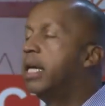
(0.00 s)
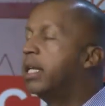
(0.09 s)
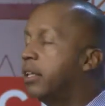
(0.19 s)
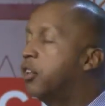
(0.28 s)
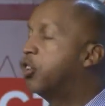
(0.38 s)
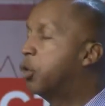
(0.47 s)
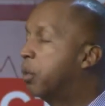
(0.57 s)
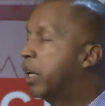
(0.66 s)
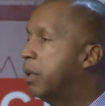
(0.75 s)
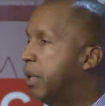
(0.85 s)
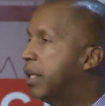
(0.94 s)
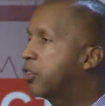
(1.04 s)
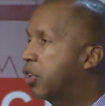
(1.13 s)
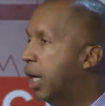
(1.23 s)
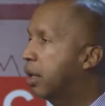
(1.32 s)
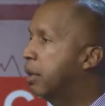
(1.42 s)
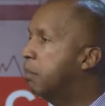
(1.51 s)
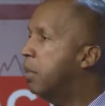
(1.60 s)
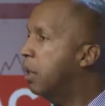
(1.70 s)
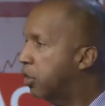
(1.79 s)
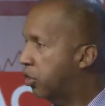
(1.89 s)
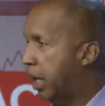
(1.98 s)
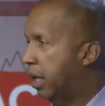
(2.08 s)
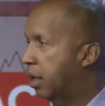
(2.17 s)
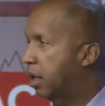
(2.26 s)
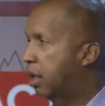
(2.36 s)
"Did you bring me a chocolate milkshake?"